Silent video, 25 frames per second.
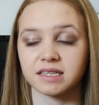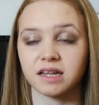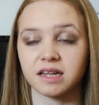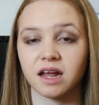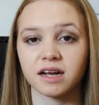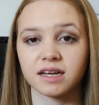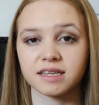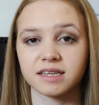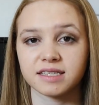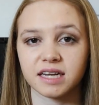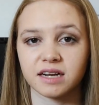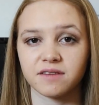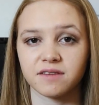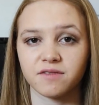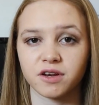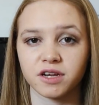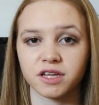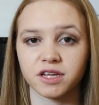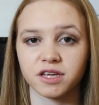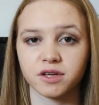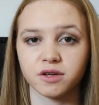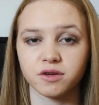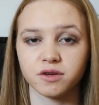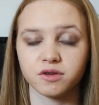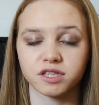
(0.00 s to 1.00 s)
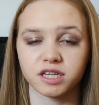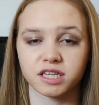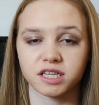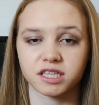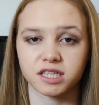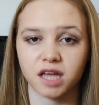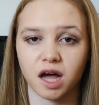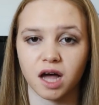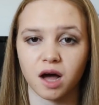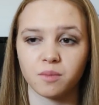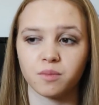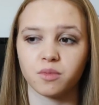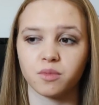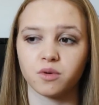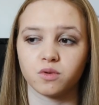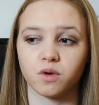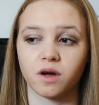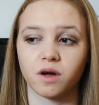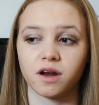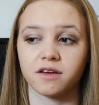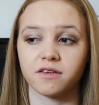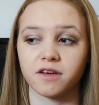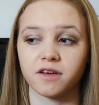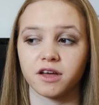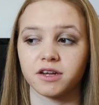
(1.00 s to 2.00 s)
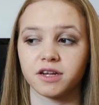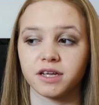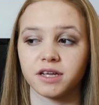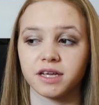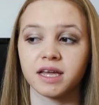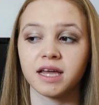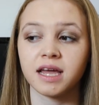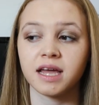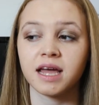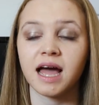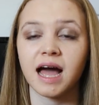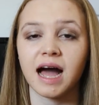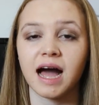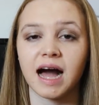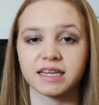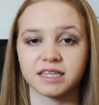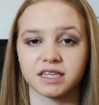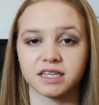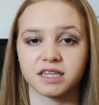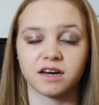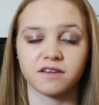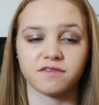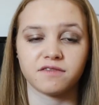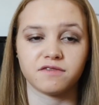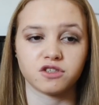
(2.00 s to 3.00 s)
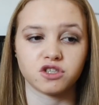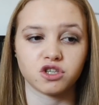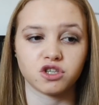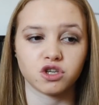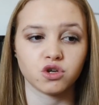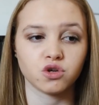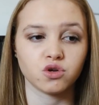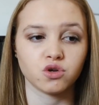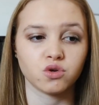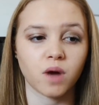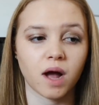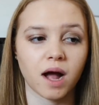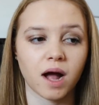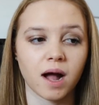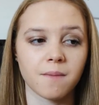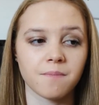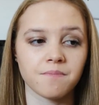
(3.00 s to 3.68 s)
Like I said, I've only used a sample and I only had enough for 2